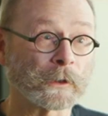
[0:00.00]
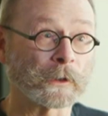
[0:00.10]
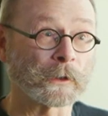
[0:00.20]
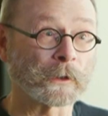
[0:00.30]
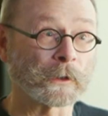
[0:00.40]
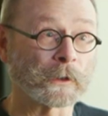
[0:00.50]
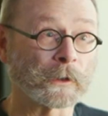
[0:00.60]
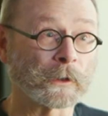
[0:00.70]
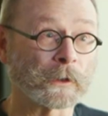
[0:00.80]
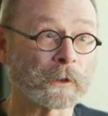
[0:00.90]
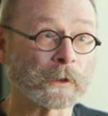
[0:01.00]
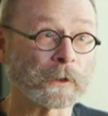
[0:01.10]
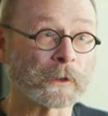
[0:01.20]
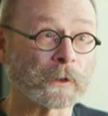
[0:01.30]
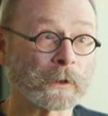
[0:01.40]

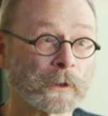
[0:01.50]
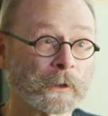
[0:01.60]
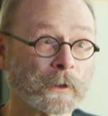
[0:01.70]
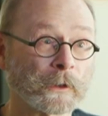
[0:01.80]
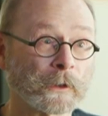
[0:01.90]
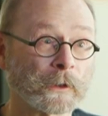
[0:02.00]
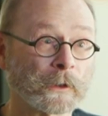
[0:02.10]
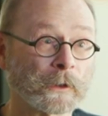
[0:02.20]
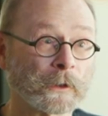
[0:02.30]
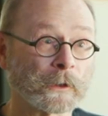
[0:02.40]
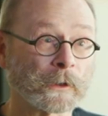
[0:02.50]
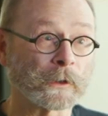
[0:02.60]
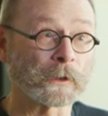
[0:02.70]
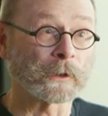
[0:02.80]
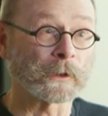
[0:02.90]

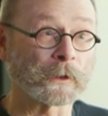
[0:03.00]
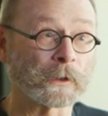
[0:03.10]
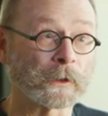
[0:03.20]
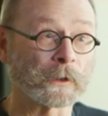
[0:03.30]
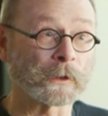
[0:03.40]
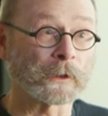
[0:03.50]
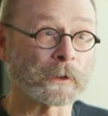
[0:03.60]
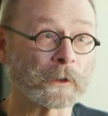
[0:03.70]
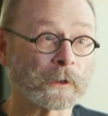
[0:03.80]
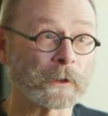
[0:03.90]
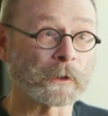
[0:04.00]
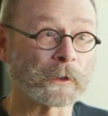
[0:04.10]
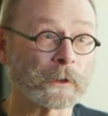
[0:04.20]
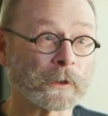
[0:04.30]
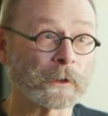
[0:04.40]

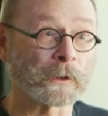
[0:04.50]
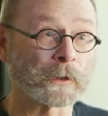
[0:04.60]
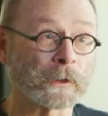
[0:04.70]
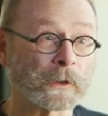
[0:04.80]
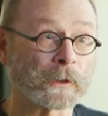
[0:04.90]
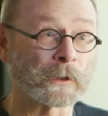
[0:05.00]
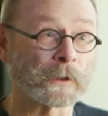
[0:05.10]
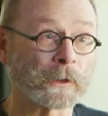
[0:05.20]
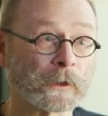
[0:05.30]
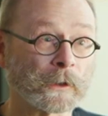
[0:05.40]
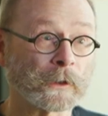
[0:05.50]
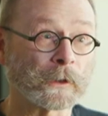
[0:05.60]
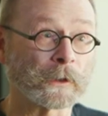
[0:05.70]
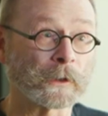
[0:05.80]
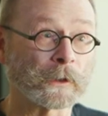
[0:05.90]

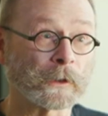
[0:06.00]
This person isn't speaking.